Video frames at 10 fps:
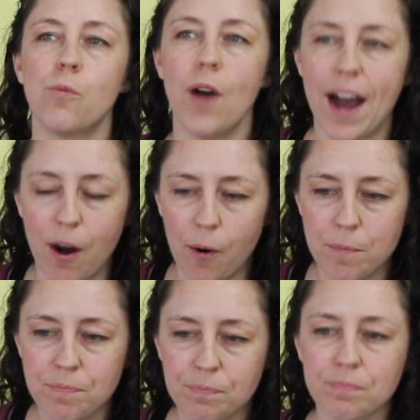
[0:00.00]

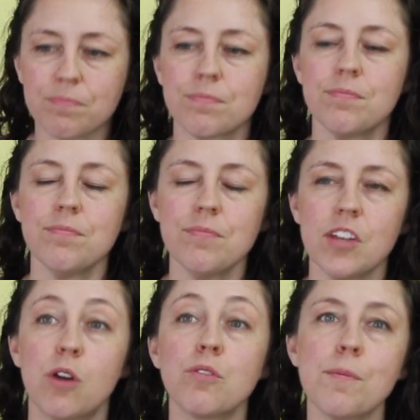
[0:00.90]
Well,
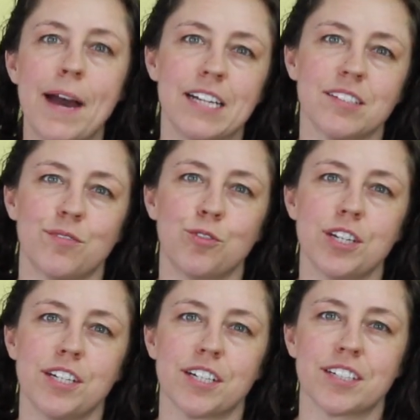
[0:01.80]
over the past several
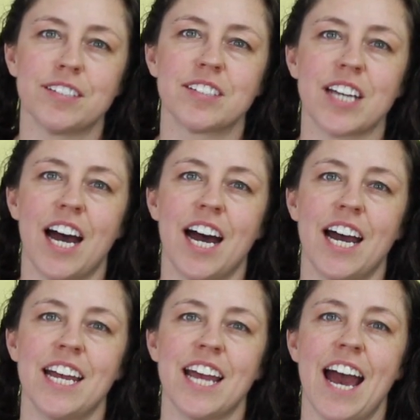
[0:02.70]
years,
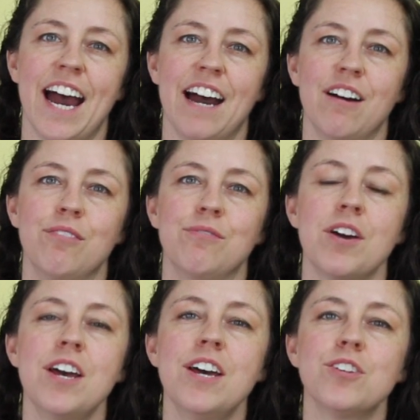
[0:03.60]
I have
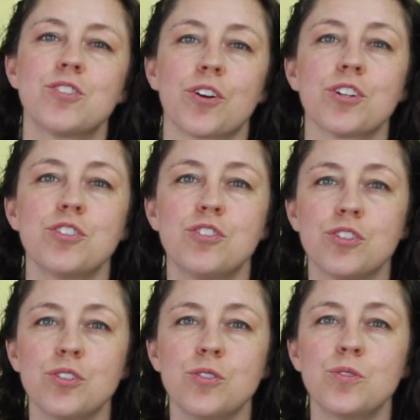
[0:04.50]
started
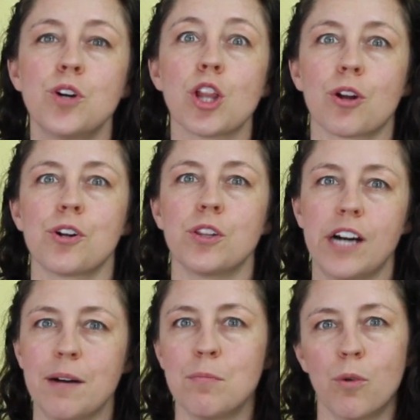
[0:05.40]
to learn a
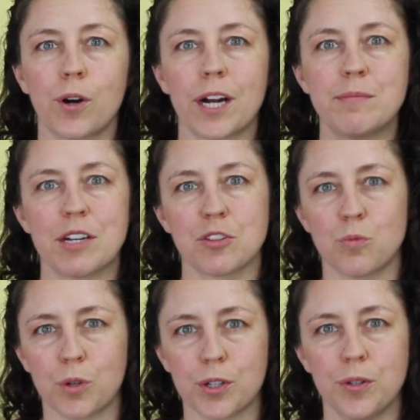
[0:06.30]
lot more about the
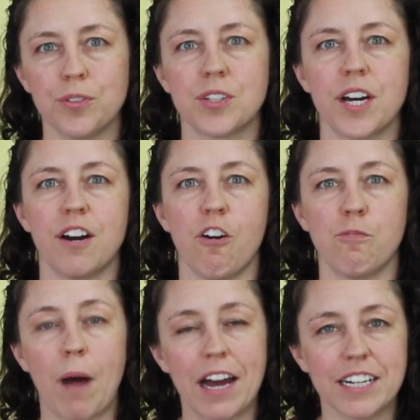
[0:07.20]
worlds
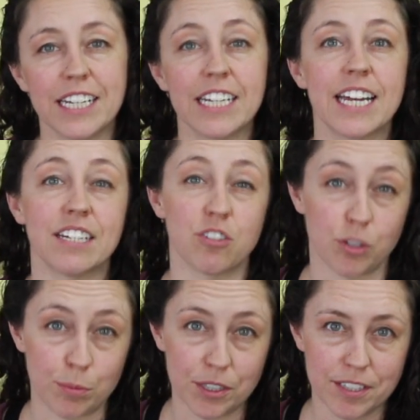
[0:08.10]
of botany and
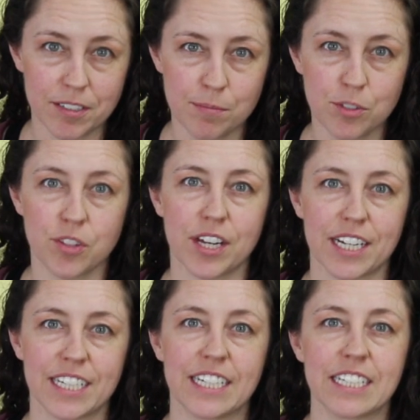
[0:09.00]
herbalism so that I
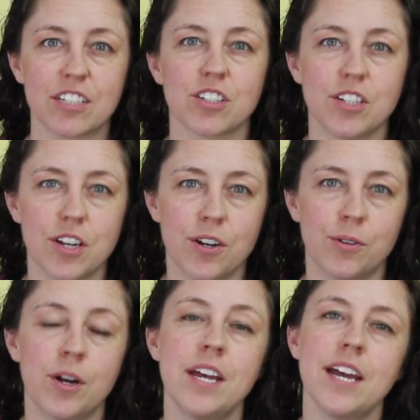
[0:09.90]
can get to
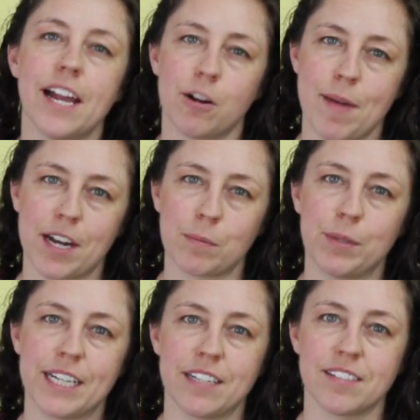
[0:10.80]
know aromatic
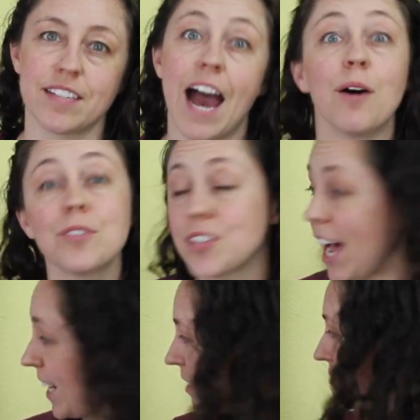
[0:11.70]
plants
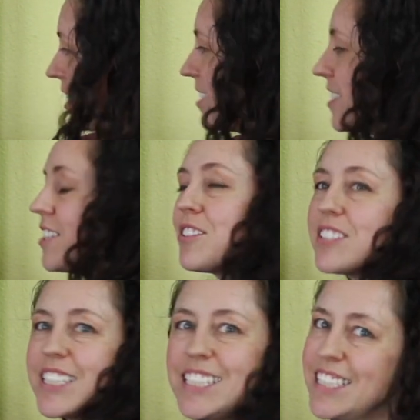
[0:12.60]
outside of these little
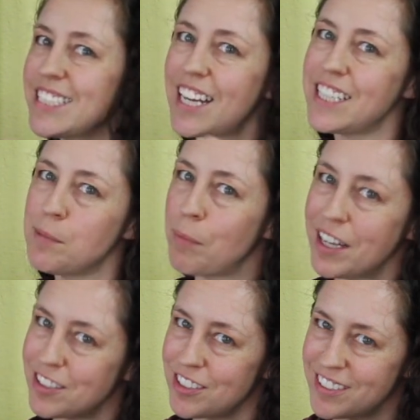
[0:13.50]
teeny tiny
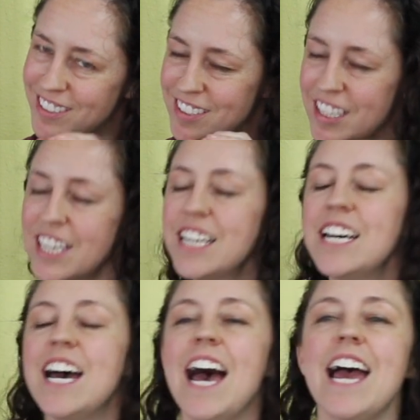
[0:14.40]
bottles.
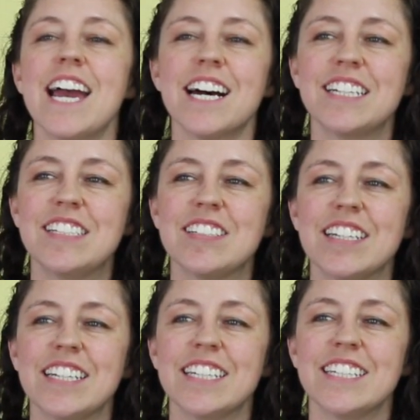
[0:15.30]
And
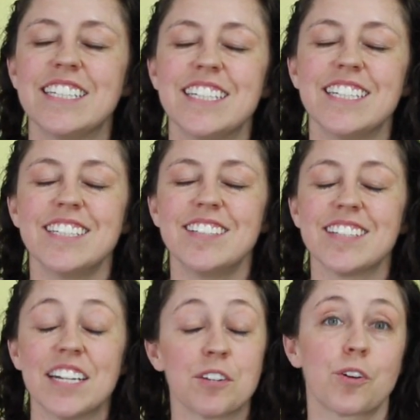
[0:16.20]
it is
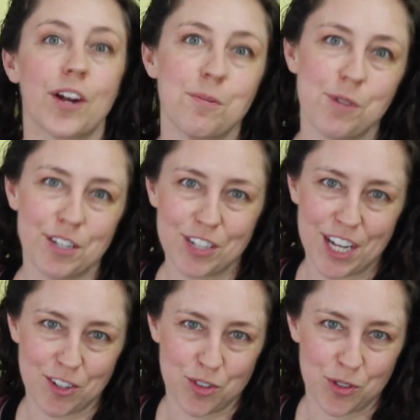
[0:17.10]
an incredible
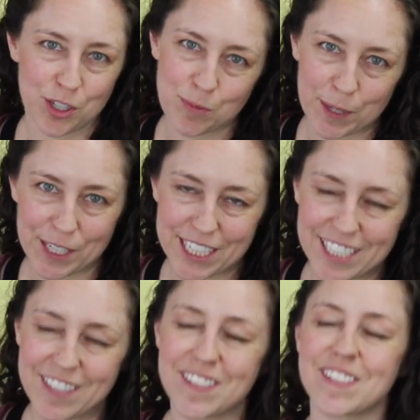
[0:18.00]
educational
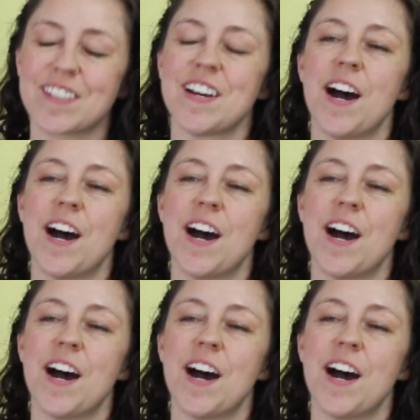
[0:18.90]
experience.